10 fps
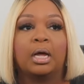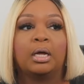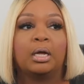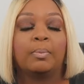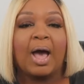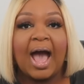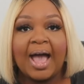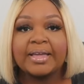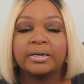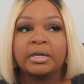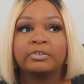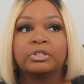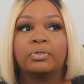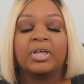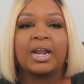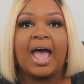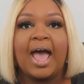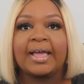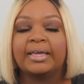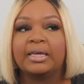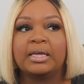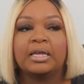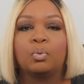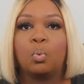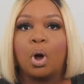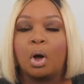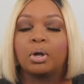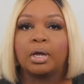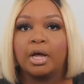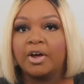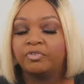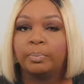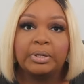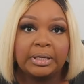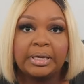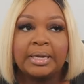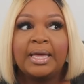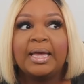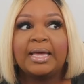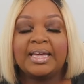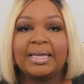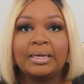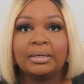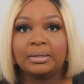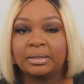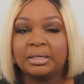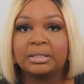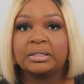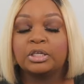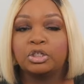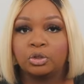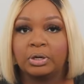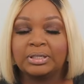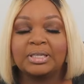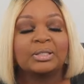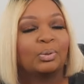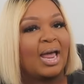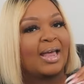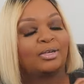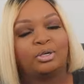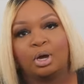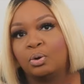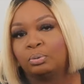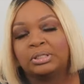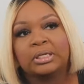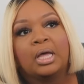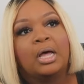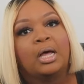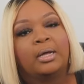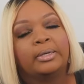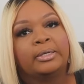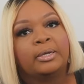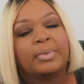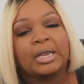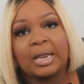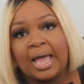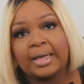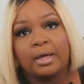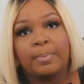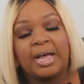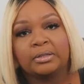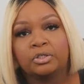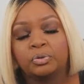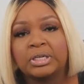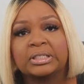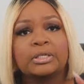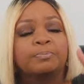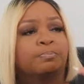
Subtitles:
high enough so that I can walk comfortably in this dress. That's what I don't like about the dress.